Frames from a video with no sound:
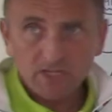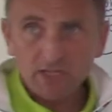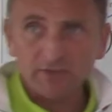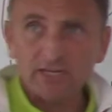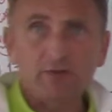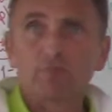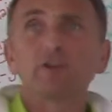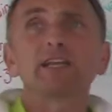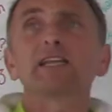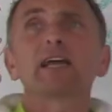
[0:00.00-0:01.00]
need a
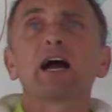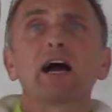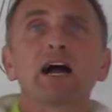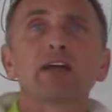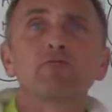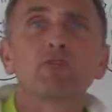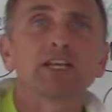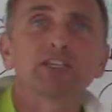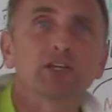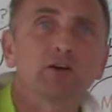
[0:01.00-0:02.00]
really high
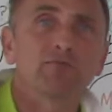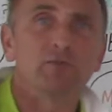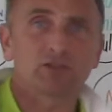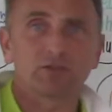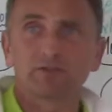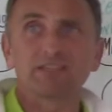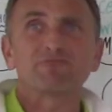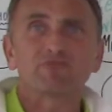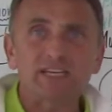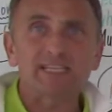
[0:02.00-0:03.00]
ratio of muscle, they need
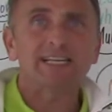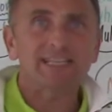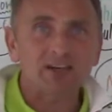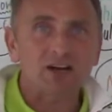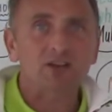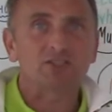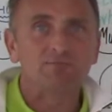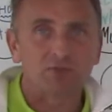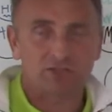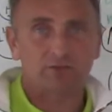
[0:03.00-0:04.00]
really large
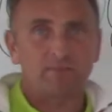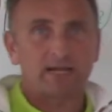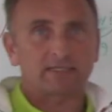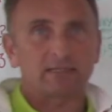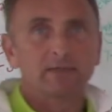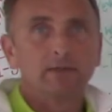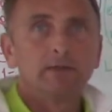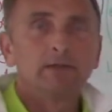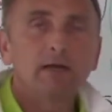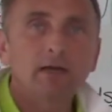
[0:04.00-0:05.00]
muscle mass.
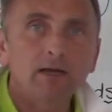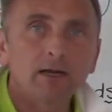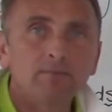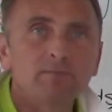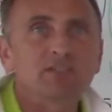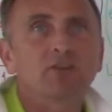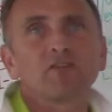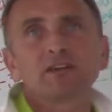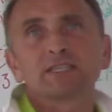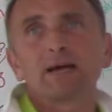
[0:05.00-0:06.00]
So for
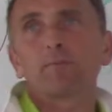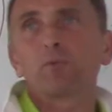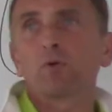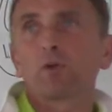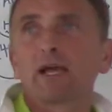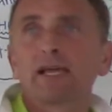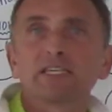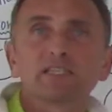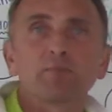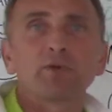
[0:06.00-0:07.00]
example, a
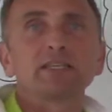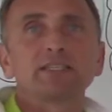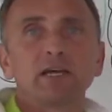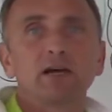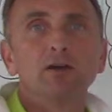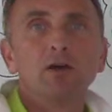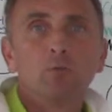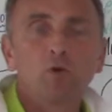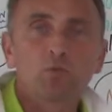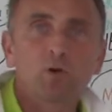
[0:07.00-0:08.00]
sprinter
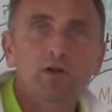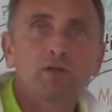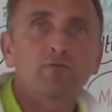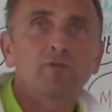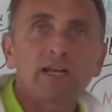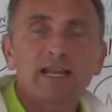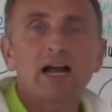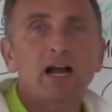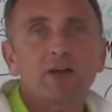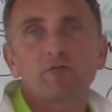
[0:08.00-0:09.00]
would want a really
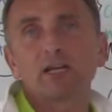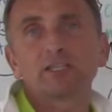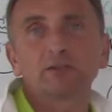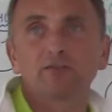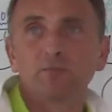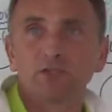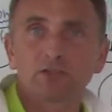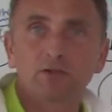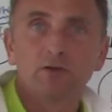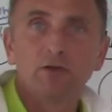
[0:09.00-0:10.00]
high ratio of
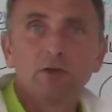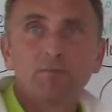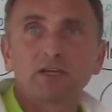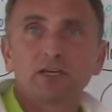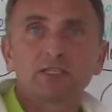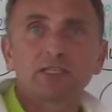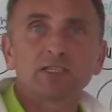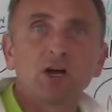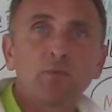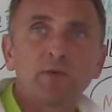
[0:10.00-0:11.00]
muscle because he's
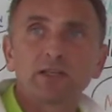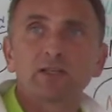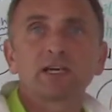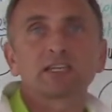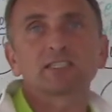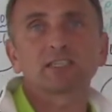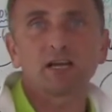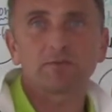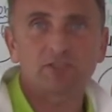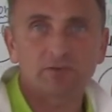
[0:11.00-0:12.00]
hoping that that's
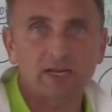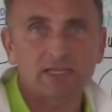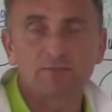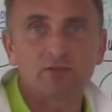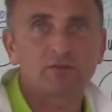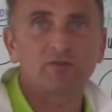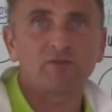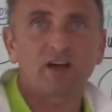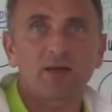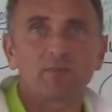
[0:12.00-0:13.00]
type 2X muscle
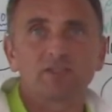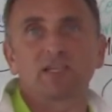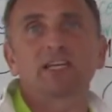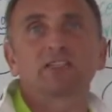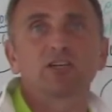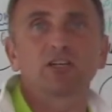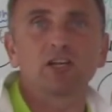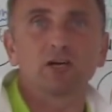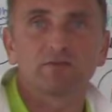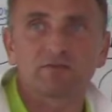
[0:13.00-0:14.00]
fibres that exert
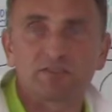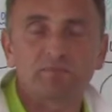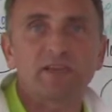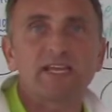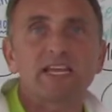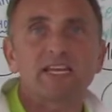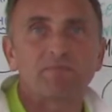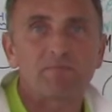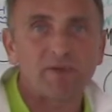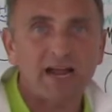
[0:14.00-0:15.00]
loads of speed
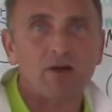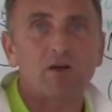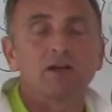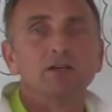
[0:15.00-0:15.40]
and power